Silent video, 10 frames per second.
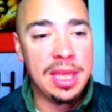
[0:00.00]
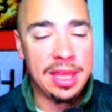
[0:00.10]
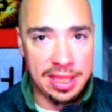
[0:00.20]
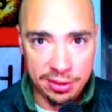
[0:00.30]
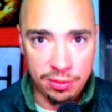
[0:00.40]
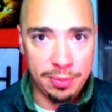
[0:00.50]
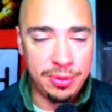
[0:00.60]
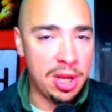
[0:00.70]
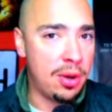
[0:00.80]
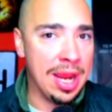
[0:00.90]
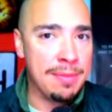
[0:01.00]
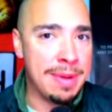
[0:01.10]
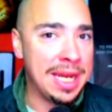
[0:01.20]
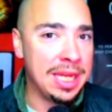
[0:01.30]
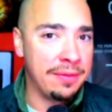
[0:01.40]
this crypto and
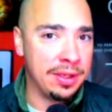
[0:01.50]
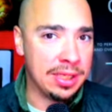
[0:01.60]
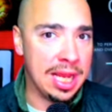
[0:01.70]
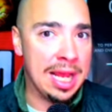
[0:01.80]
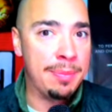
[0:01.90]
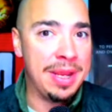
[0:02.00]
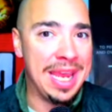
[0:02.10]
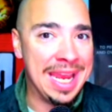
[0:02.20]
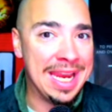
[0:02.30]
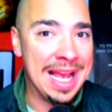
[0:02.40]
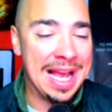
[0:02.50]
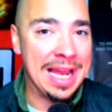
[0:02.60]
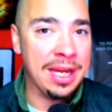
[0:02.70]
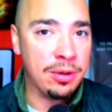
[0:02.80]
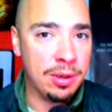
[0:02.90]
many of the top
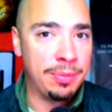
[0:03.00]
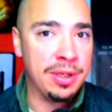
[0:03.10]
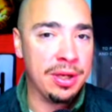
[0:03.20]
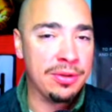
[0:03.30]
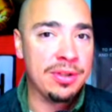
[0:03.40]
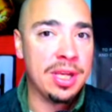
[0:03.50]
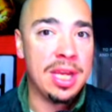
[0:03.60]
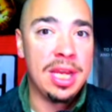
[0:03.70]
AI cryptos